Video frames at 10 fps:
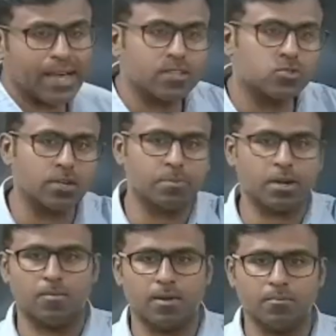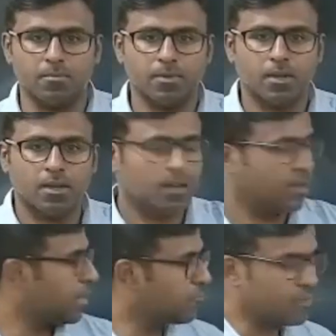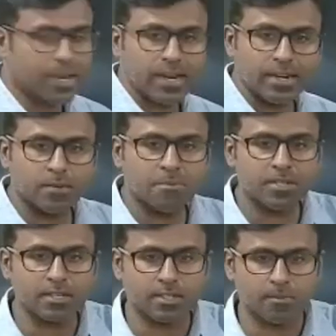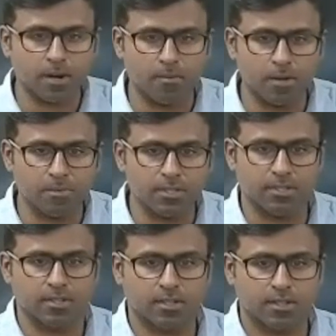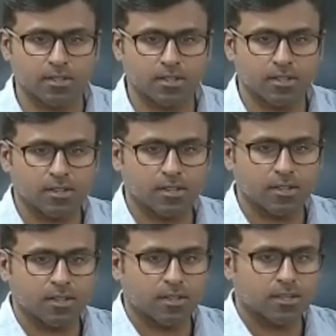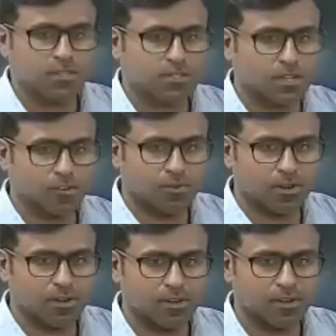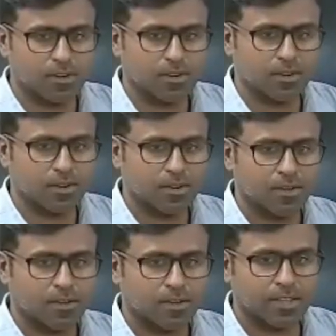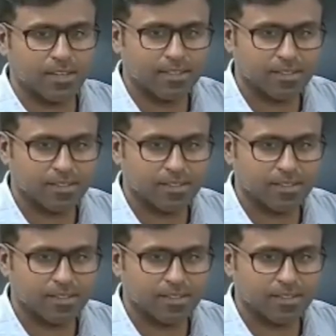is one problem. In 500 BC, the problem is struggle for? The